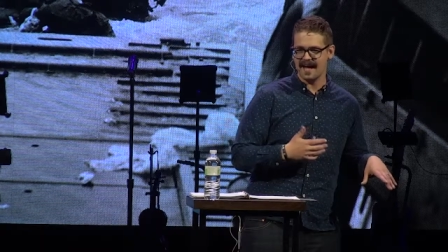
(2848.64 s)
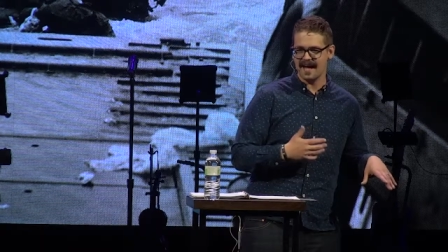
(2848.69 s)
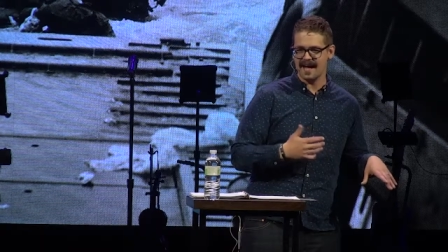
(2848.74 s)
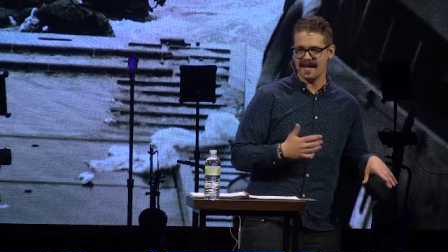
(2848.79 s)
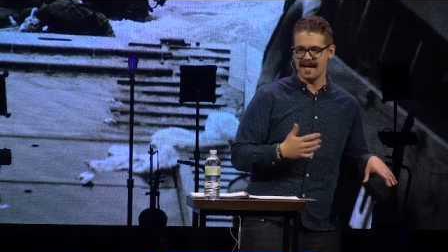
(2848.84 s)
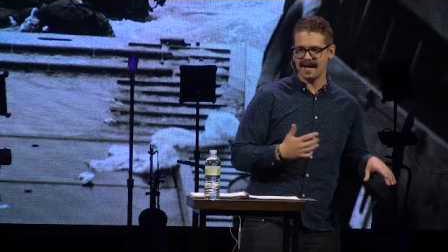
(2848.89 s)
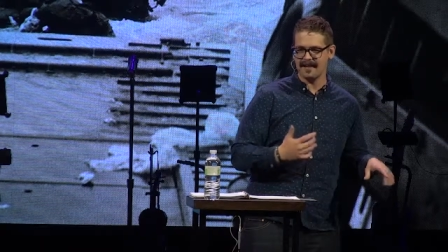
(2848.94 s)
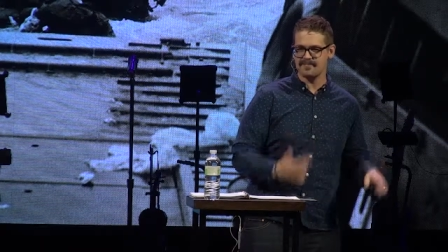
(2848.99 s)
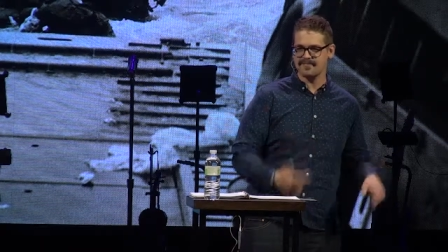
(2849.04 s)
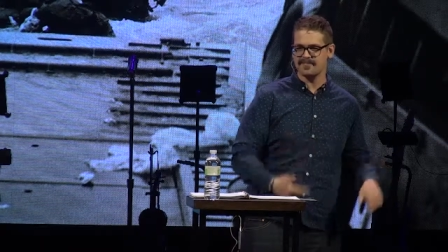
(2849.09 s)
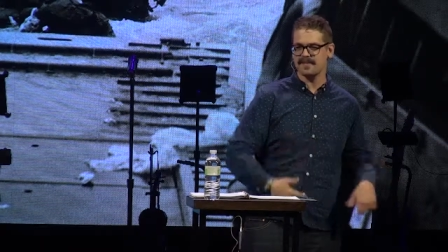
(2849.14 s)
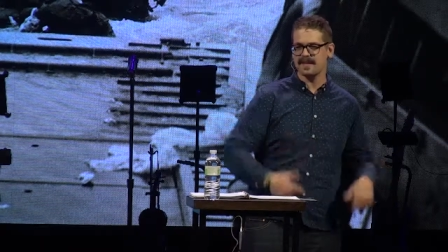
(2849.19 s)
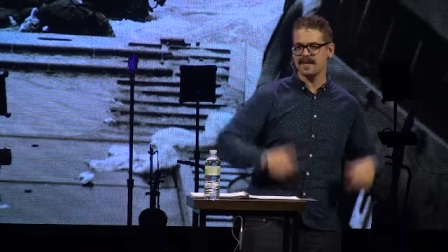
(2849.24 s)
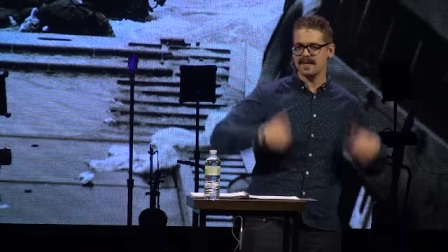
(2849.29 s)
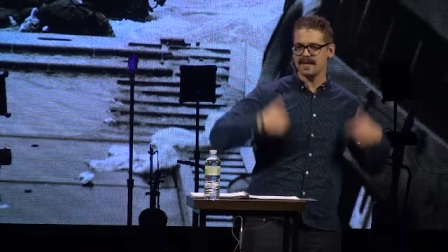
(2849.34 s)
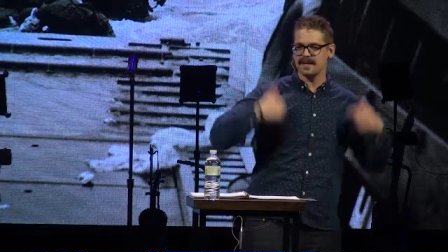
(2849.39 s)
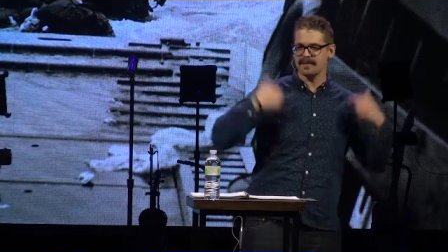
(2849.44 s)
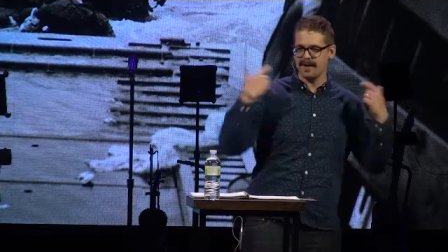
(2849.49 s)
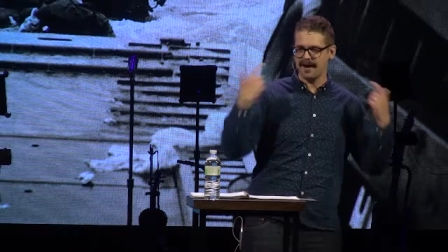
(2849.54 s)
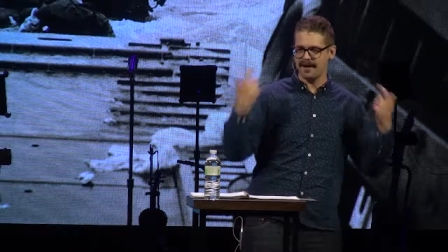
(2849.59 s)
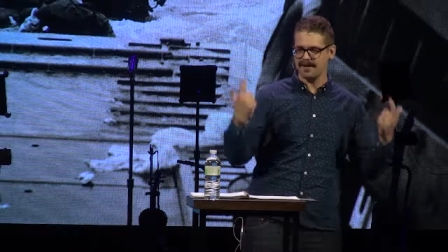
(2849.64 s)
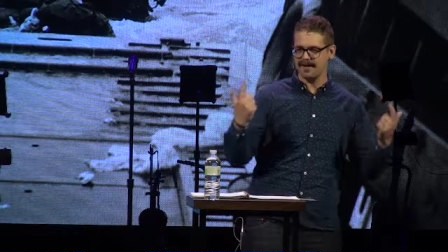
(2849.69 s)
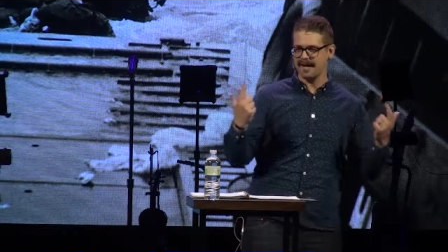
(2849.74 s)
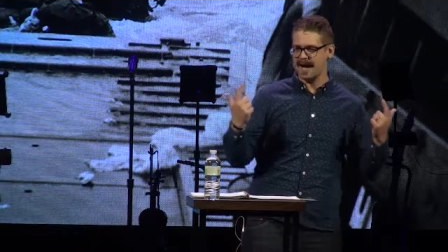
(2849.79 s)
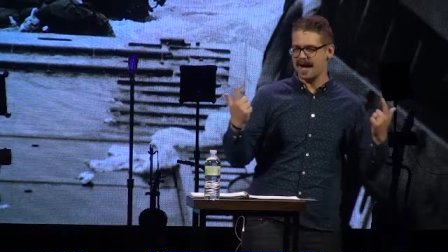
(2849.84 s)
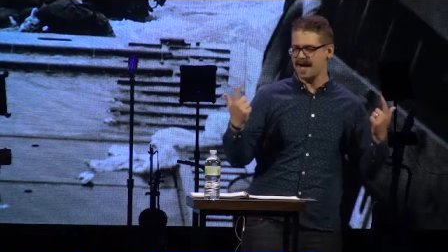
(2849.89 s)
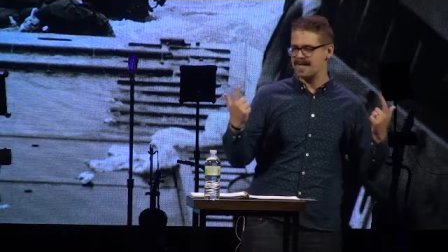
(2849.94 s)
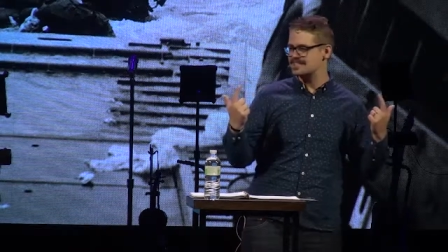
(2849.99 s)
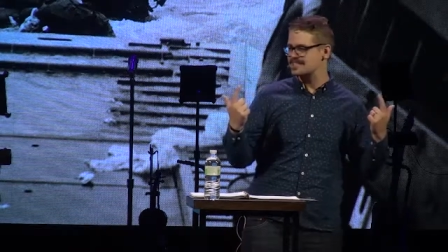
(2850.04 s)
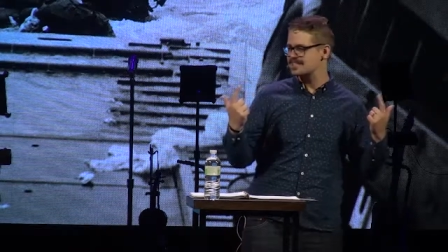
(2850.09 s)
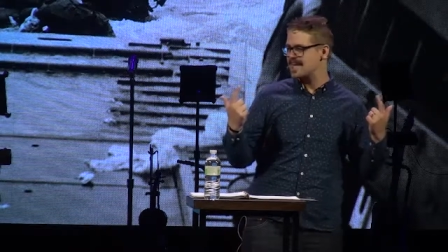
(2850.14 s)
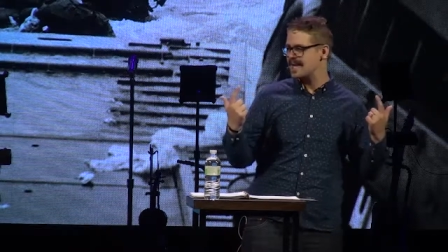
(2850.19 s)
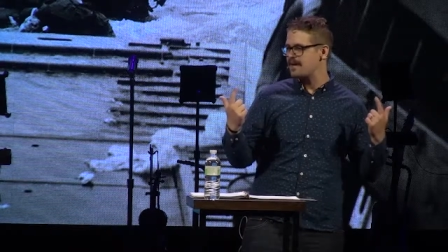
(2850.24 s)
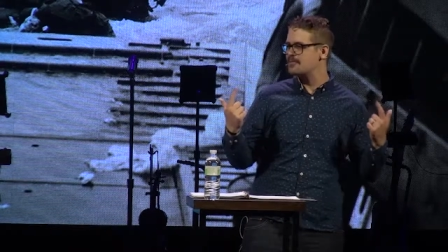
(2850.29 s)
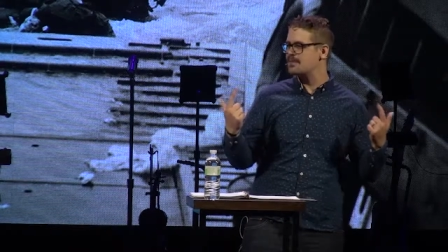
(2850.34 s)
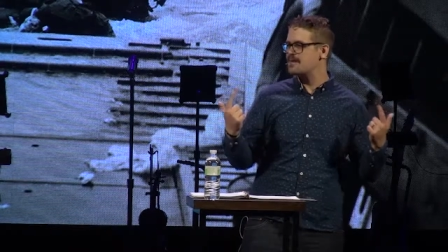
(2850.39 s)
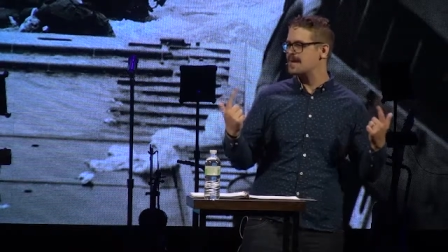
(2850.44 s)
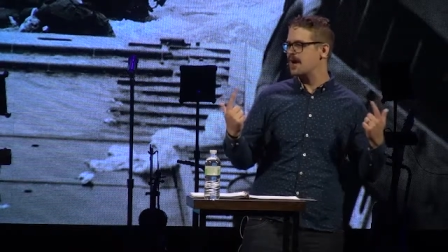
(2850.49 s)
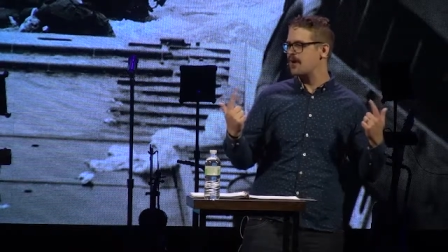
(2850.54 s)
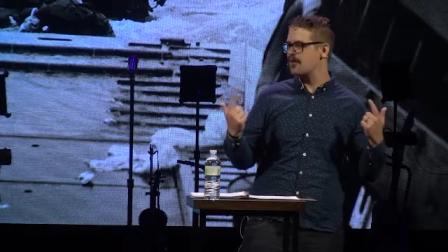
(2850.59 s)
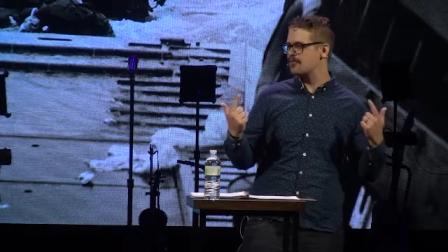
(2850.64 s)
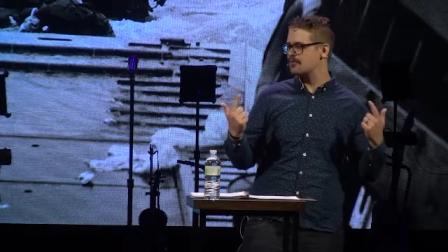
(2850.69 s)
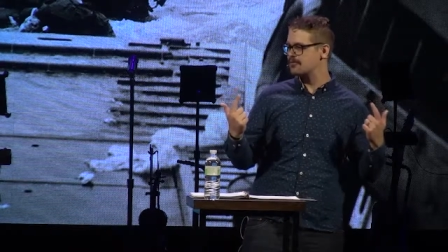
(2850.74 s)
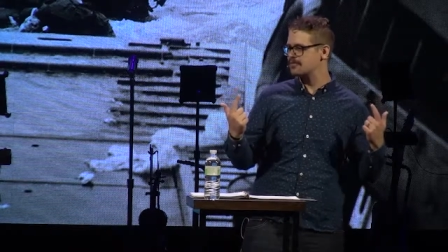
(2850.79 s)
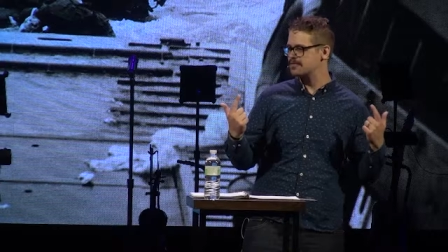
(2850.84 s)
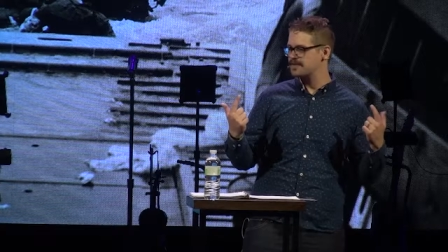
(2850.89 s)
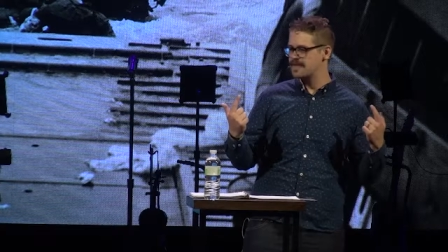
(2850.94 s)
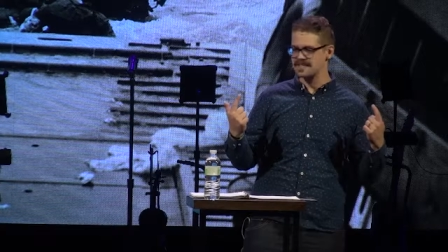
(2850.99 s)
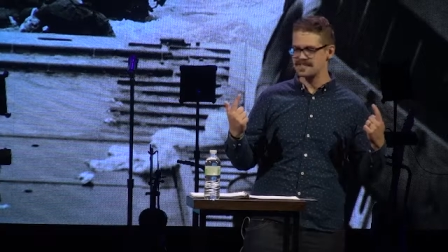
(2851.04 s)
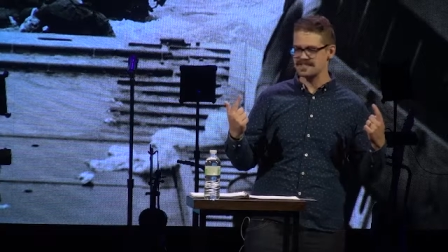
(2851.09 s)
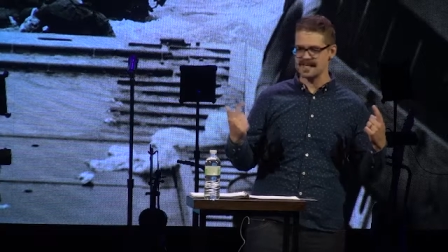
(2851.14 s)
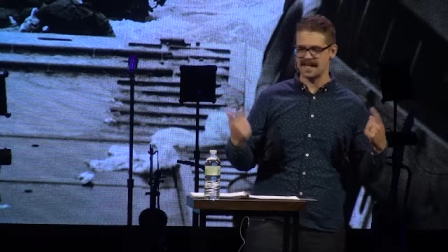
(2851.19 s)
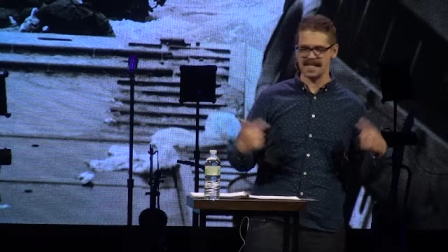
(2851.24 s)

and I'm thinking about God's name and how it reflects